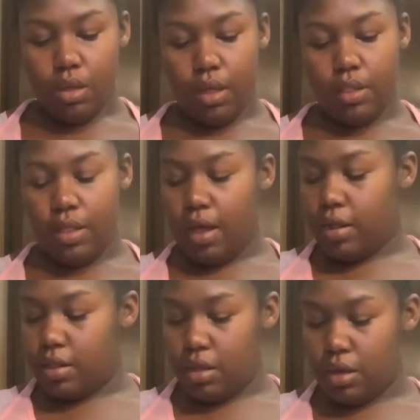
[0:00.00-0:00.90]
Add that
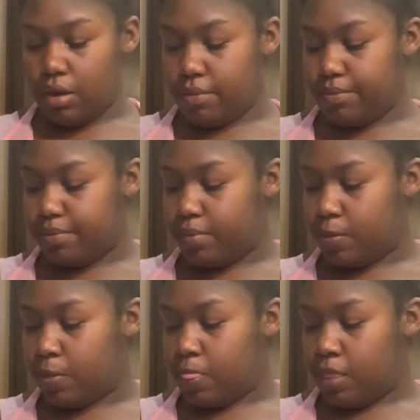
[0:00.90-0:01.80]
in there.
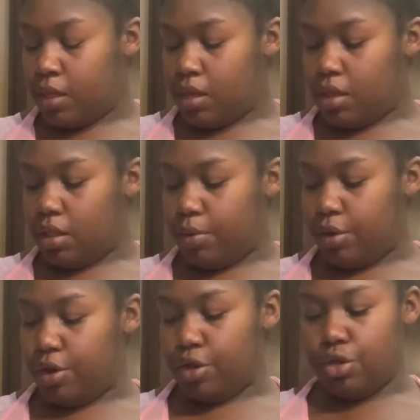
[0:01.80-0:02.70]
Then we're
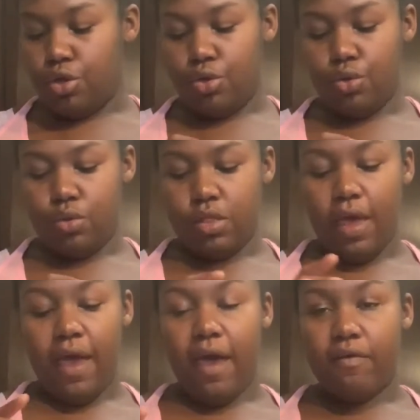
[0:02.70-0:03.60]
going to use
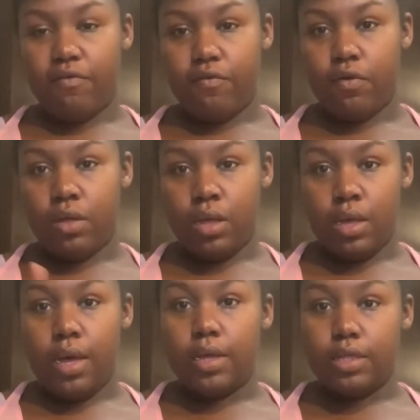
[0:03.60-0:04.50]
1/2
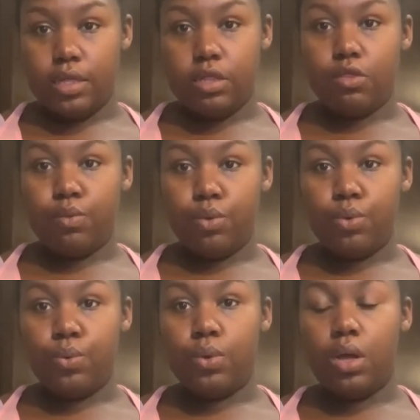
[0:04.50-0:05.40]
a
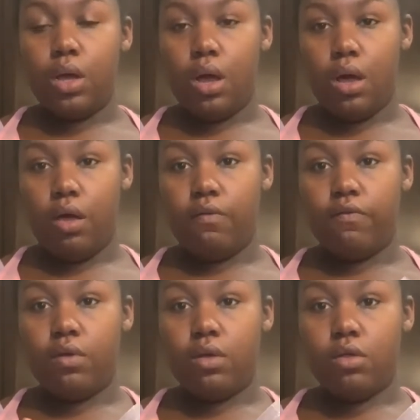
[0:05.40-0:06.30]
teaspoon of
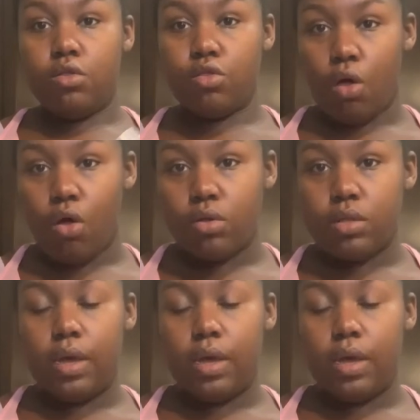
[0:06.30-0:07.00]
salt.